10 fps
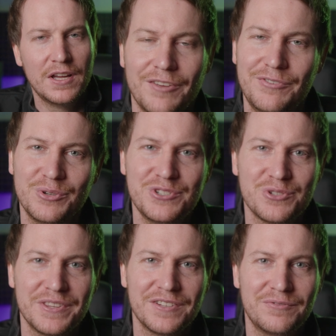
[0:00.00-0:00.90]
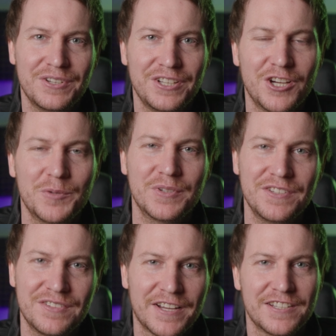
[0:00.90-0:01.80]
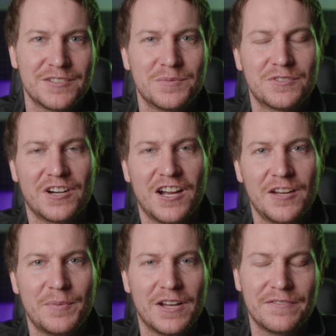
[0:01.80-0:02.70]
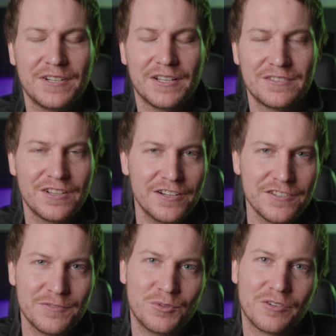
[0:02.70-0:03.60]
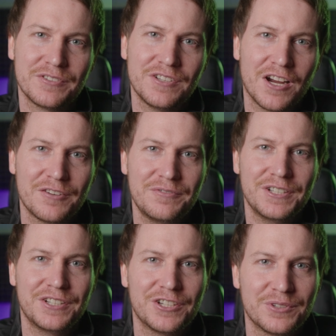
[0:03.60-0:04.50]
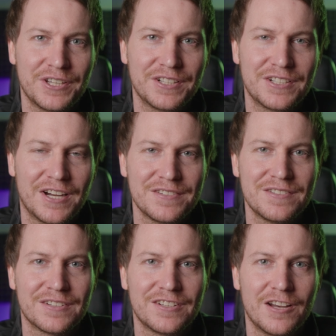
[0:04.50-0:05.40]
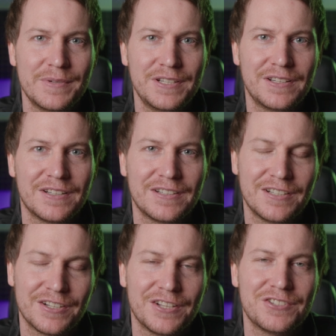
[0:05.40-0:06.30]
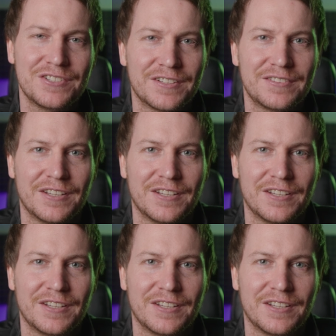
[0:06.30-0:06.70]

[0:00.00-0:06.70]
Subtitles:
If you enjoyed this video, please like and subscribe. I've got tons more photography and gear related content coming. I'll catch you next